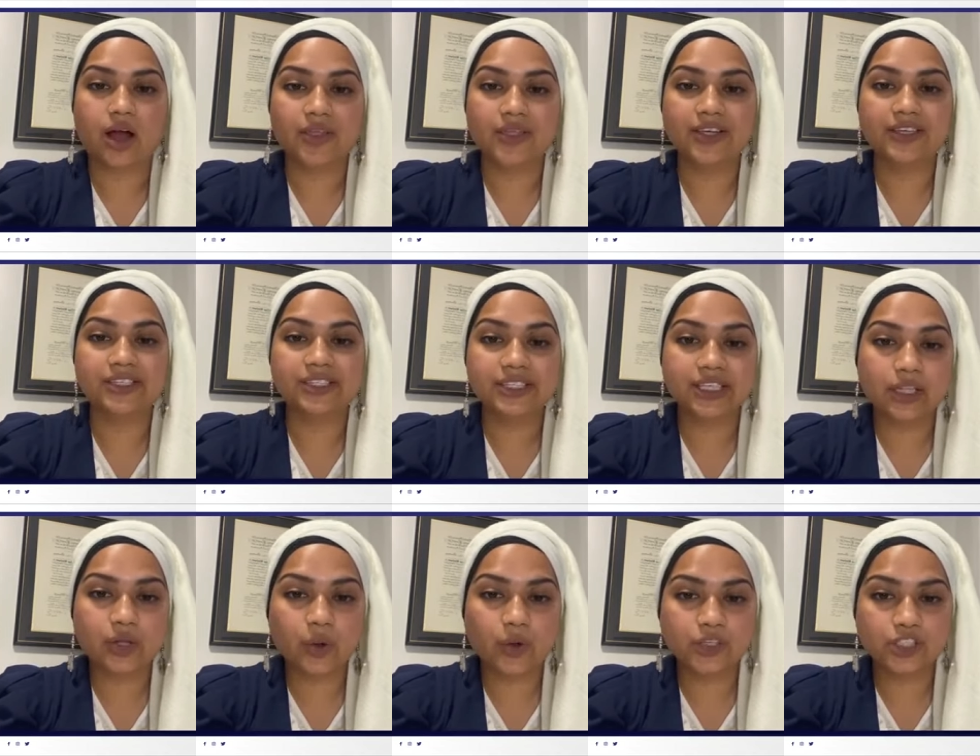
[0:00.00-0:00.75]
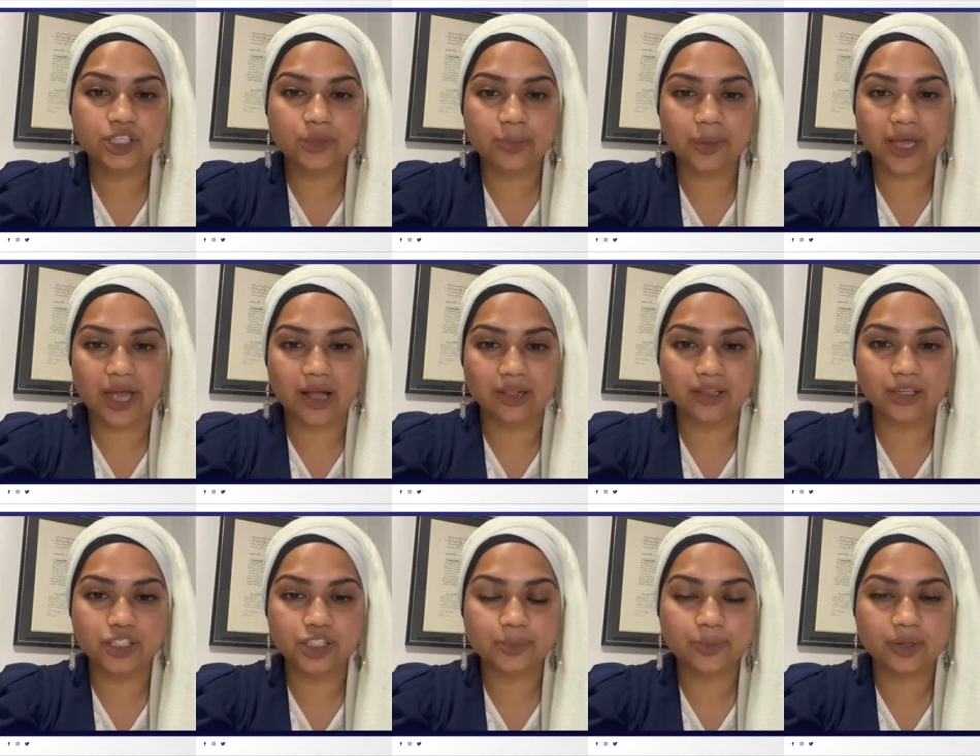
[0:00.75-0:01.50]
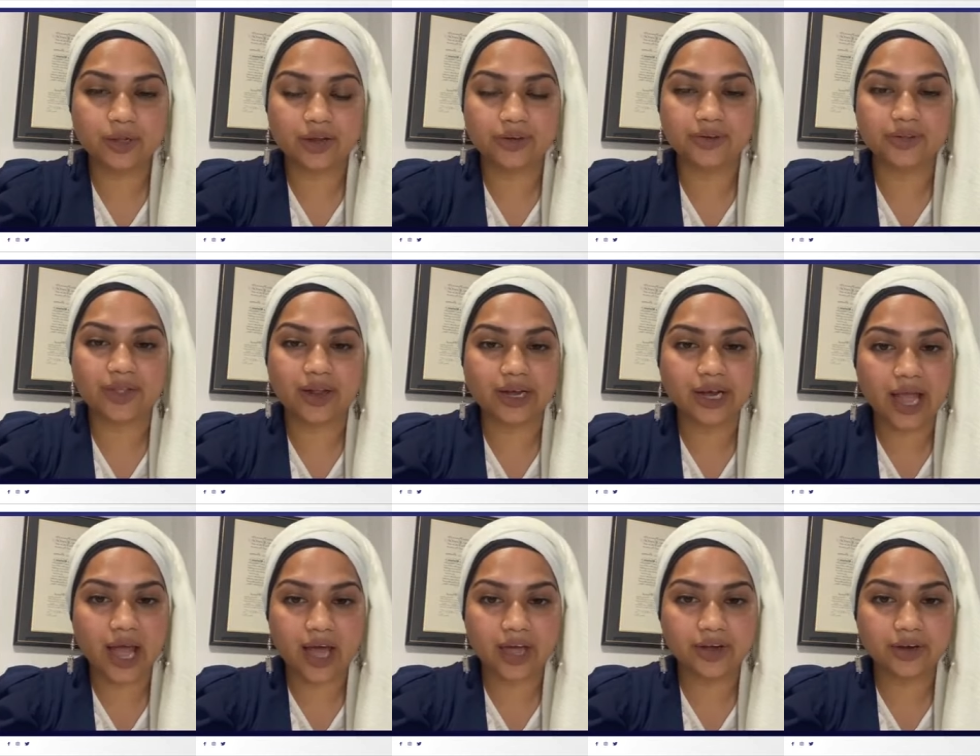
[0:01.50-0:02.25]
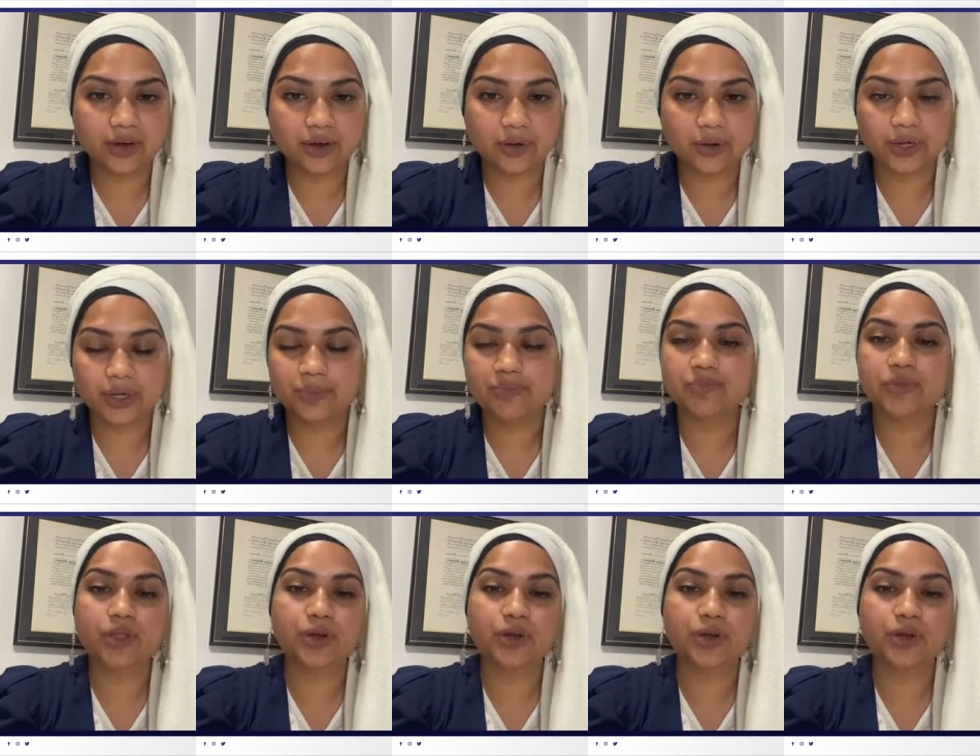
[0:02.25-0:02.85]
Are they still going to be eligible under that category?